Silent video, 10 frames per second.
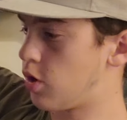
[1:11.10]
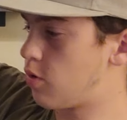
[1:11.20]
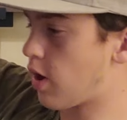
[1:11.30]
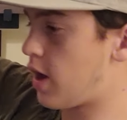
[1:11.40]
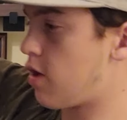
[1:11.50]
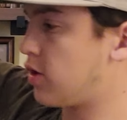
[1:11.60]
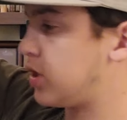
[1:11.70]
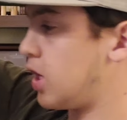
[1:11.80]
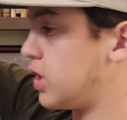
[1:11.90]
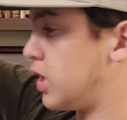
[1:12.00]
you read right here,
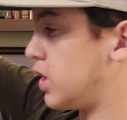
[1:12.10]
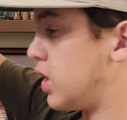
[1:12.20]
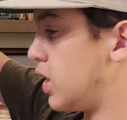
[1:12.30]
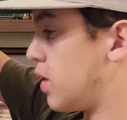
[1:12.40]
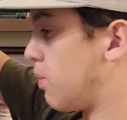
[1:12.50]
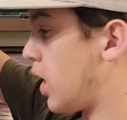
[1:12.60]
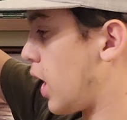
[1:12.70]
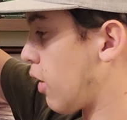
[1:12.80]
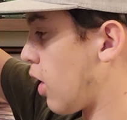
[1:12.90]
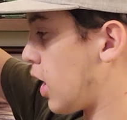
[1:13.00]
it says this is
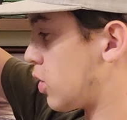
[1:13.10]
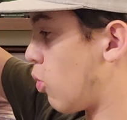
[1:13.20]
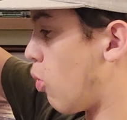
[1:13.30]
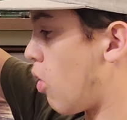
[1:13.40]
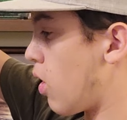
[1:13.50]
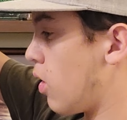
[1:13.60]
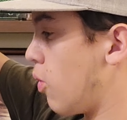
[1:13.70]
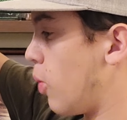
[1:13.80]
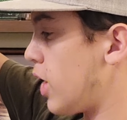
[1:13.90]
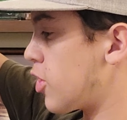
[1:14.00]
blind grass,
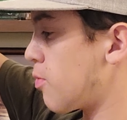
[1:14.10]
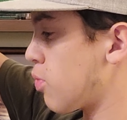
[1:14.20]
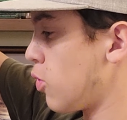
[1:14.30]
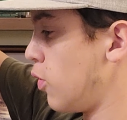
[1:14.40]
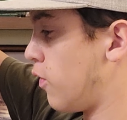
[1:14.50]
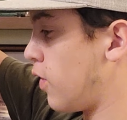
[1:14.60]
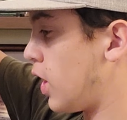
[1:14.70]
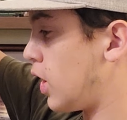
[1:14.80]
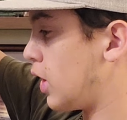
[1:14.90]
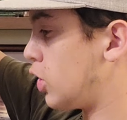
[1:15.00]
a weatherproof
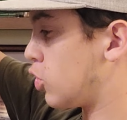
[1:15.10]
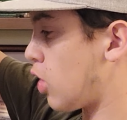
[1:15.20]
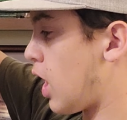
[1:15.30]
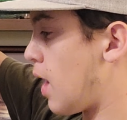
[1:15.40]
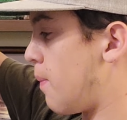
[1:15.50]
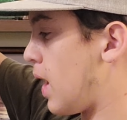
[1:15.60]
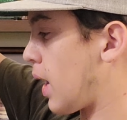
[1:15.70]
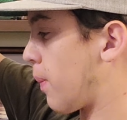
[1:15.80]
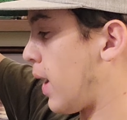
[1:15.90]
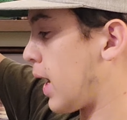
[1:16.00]
dry
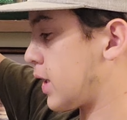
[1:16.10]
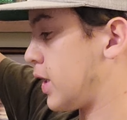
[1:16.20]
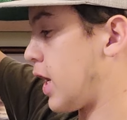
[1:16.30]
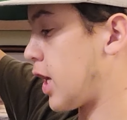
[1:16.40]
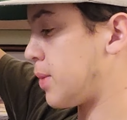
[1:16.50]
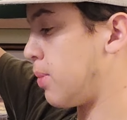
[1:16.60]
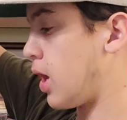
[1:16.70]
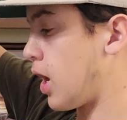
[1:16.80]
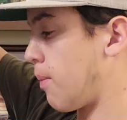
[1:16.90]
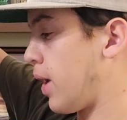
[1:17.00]
backpack slash
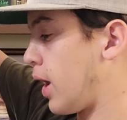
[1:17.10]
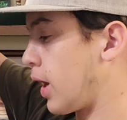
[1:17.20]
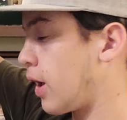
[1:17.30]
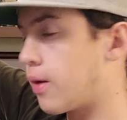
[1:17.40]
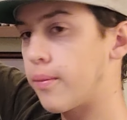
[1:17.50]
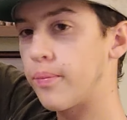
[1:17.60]
blind bag.